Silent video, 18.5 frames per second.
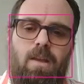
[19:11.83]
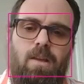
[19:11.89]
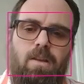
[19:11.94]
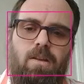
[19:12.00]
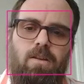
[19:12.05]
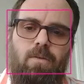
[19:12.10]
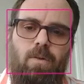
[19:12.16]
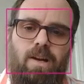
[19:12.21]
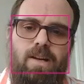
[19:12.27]

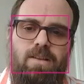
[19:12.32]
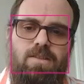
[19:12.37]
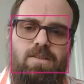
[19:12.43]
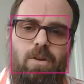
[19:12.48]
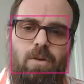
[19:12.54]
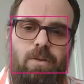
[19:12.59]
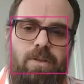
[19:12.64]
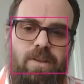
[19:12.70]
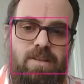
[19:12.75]
right?
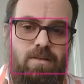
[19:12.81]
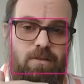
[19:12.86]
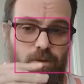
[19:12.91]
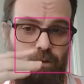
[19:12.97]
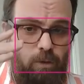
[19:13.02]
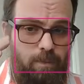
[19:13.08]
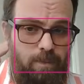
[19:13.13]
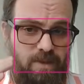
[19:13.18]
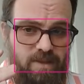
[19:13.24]
So this
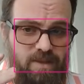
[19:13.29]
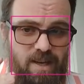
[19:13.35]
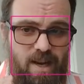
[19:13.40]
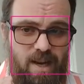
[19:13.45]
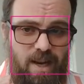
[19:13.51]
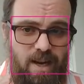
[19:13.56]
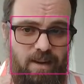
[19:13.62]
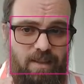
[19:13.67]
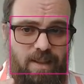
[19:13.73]
loop is
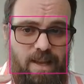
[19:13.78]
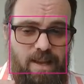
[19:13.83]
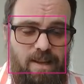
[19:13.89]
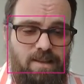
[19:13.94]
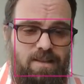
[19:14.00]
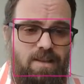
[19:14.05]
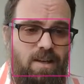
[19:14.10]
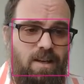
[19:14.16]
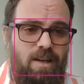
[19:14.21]
saying that
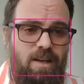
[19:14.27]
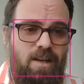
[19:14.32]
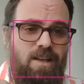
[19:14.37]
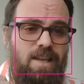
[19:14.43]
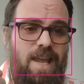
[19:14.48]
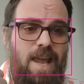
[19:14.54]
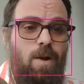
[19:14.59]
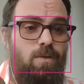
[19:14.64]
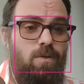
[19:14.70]
it's going to
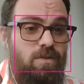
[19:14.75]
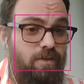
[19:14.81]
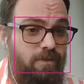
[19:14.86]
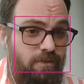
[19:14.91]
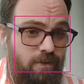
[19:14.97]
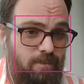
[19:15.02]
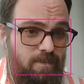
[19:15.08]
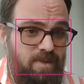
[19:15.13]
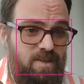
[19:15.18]
count
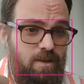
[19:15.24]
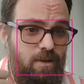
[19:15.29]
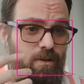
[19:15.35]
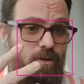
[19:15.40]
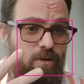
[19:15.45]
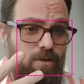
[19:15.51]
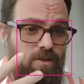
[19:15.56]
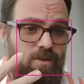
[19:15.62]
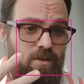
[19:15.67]
from
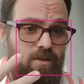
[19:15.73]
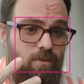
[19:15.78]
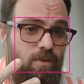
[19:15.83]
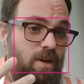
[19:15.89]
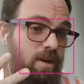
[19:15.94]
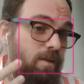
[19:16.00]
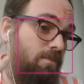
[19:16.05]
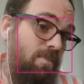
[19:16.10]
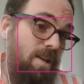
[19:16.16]
0 to
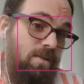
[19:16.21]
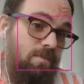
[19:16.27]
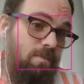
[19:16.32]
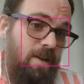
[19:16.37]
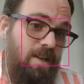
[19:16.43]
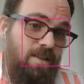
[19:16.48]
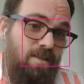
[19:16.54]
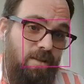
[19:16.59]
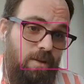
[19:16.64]
3. That's
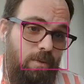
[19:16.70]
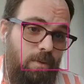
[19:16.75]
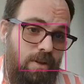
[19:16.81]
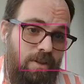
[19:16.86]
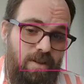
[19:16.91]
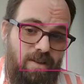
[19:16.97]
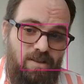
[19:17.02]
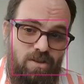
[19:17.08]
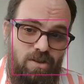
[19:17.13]
basically what
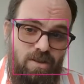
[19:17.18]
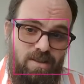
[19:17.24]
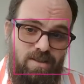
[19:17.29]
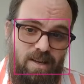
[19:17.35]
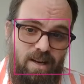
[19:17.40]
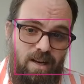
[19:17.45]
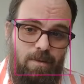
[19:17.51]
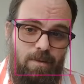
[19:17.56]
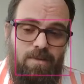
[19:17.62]
this is just
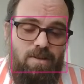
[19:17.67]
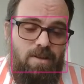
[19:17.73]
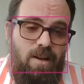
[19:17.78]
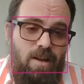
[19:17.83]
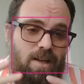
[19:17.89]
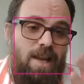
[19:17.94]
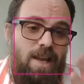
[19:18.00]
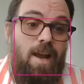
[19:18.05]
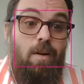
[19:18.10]
saying. I'm just
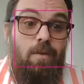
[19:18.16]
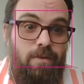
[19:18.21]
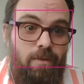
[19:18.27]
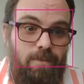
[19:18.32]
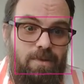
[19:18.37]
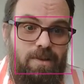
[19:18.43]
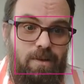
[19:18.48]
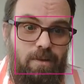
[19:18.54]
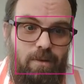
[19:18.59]
going to count
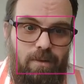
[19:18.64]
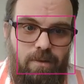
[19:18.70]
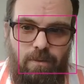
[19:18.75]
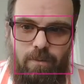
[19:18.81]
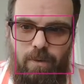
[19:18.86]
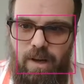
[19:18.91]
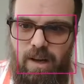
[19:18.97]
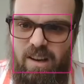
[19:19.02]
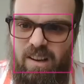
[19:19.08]
from 0 to
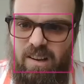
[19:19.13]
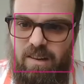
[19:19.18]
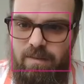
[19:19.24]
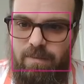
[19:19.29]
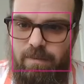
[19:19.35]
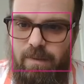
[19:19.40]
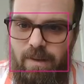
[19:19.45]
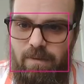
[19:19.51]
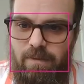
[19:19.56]
3. In
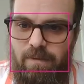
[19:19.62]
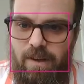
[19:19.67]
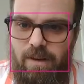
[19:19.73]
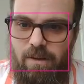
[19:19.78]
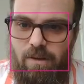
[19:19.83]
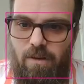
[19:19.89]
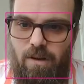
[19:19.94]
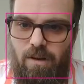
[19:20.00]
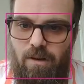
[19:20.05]
fact,
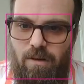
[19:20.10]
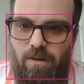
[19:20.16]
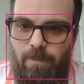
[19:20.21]
you can